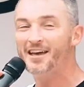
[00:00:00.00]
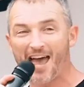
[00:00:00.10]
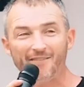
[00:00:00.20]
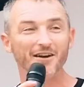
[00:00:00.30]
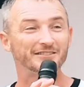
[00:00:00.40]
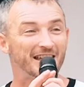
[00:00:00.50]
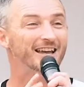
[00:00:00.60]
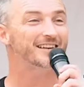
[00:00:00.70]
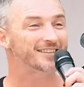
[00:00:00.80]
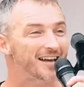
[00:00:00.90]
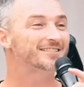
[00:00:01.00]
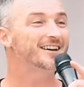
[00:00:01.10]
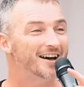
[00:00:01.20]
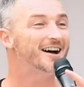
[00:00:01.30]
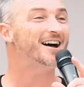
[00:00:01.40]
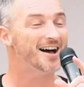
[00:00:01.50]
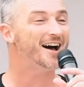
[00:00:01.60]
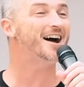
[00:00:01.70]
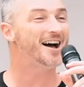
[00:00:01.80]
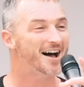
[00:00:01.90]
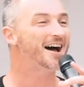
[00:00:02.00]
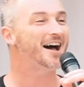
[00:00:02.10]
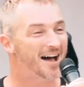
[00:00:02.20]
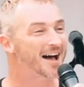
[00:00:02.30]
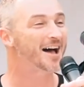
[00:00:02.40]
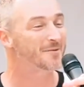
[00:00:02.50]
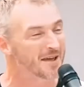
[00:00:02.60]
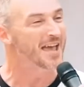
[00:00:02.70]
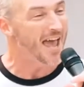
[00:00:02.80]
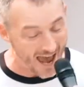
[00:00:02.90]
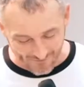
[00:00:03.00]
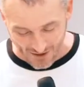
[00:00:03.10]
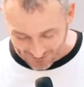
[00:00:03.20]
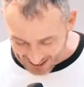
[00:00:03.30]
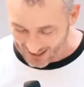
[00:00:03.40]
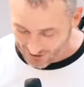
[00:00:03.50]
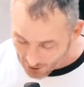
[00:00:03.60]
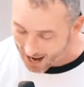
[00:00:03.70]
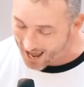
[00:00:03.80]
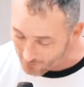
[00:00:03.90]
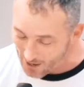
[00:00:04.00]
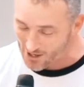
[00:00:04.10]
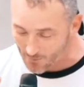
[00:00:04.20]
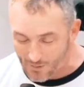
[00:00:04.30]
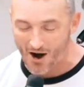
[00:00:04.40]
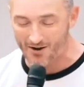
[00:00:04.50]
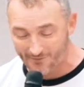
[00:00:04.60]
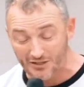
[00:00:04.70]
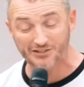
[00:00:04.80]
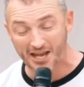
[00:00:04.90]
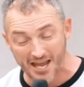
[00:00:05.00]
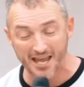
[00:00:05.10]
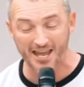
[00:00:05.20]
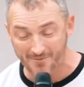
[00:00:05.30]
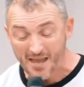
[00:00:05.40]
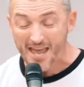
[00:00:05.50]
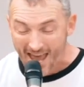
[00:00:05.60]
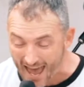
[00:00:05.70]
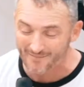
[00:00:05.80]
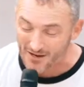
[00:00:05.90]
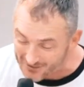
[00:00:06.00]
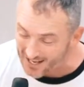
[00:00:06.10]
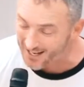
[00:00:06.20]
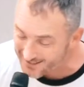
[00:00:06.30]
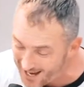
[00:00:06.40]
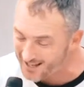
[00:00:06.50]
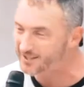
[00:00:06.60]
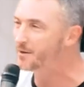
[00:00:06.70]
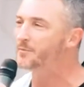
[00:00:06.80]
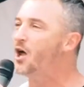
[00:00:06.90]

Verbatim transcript: Everything is awesome. Everything is great when you're part of a team. Everything is awesome.